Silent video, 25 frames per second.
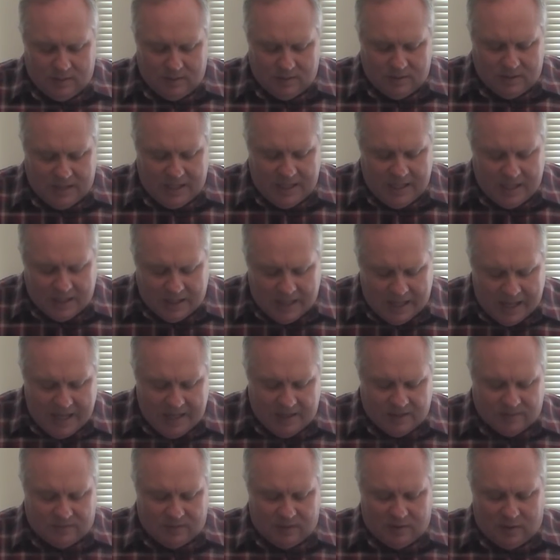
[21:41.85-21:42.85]

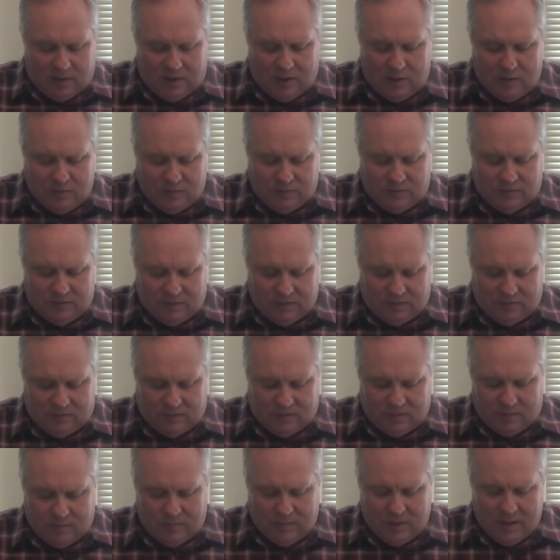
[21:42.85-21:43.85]
DNA is a closed
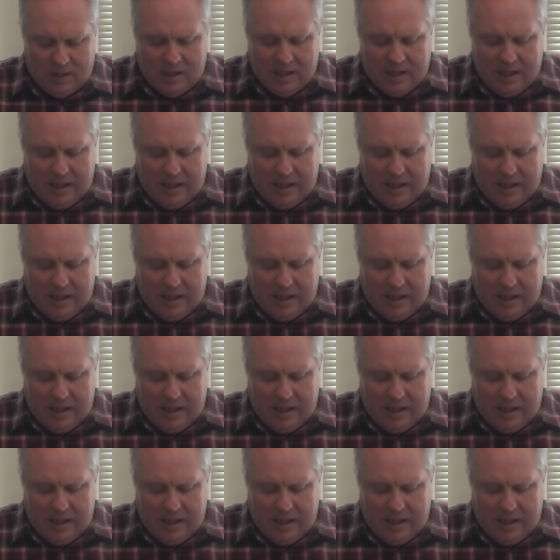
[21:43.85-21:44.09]
system.